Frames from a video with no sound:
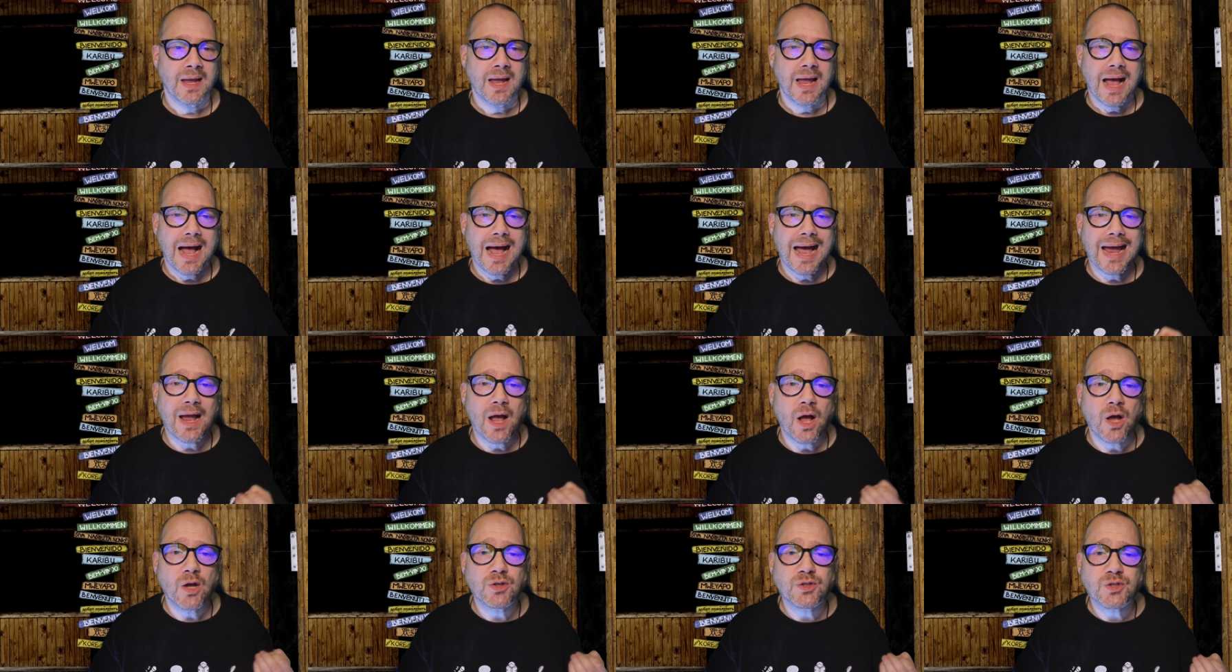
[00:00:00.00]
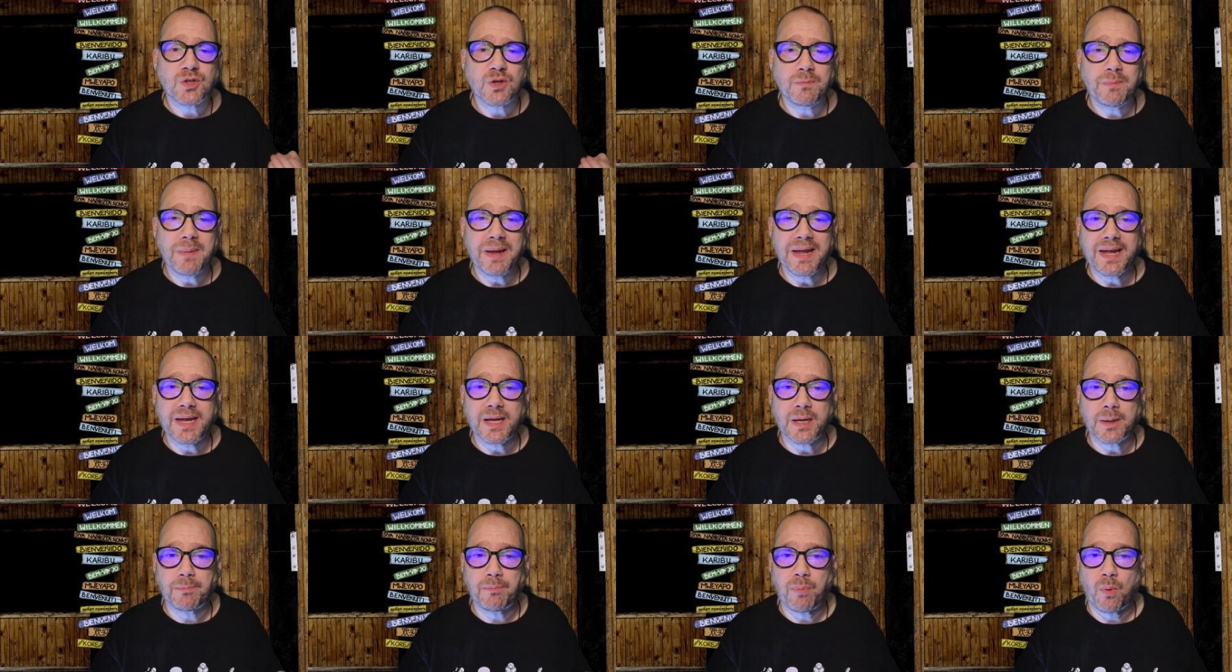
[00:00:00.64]
I also
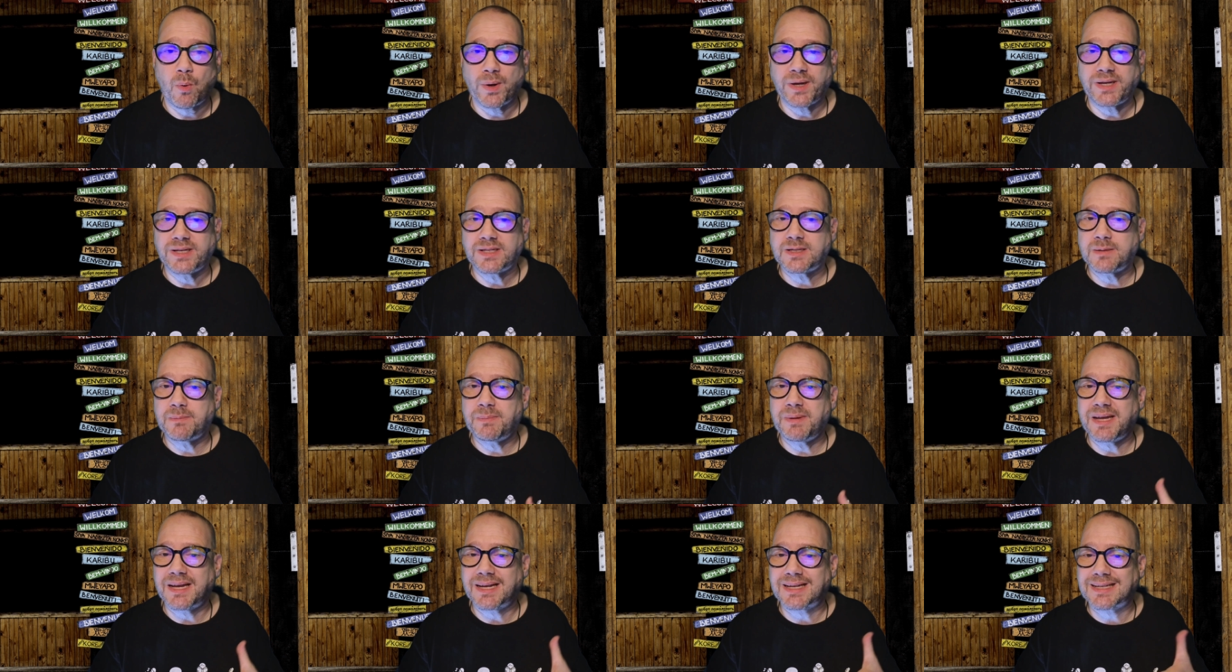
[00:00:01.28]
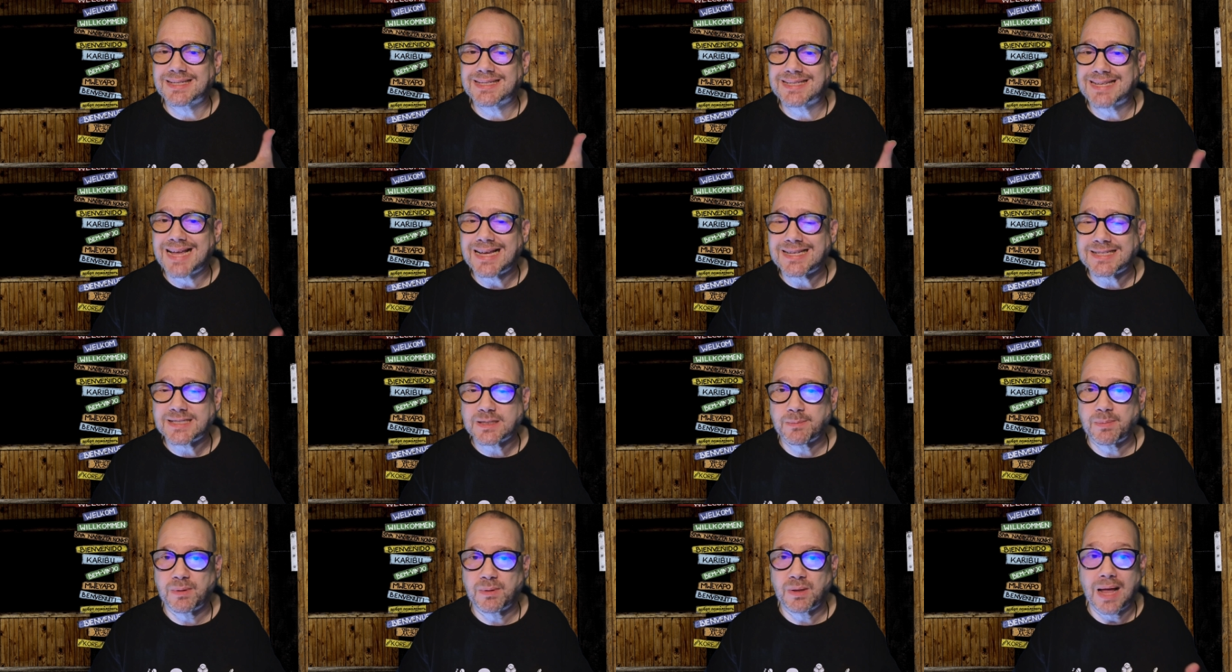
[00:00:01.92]
make it a point to be
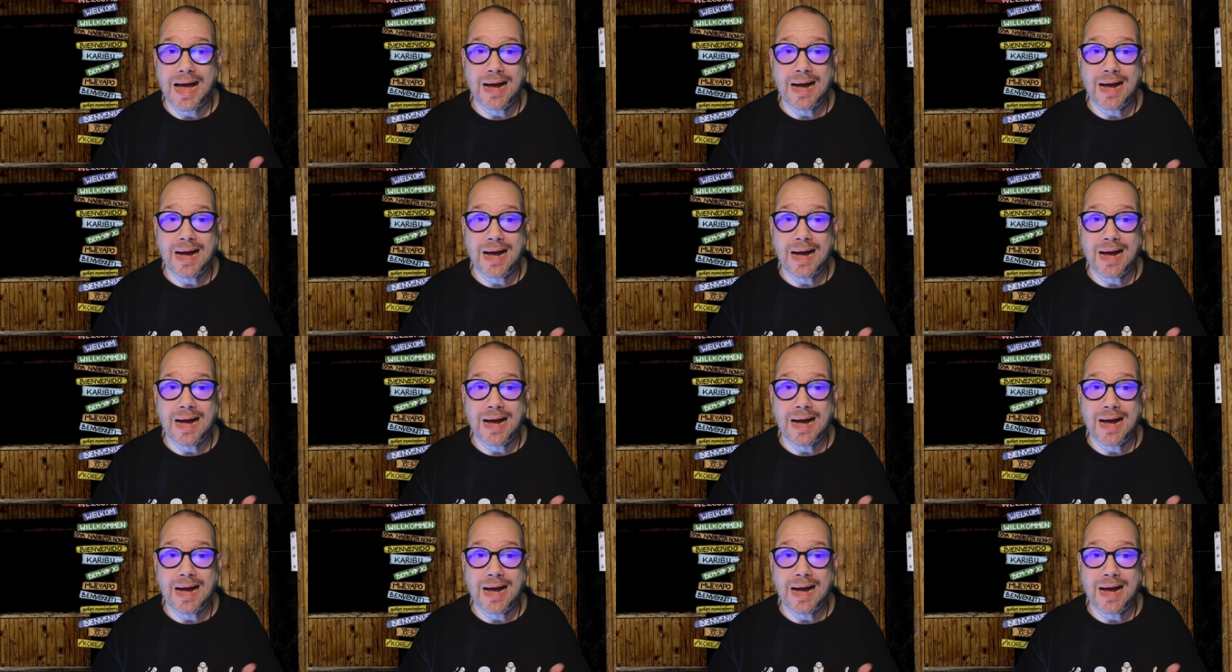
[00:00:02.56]
accessible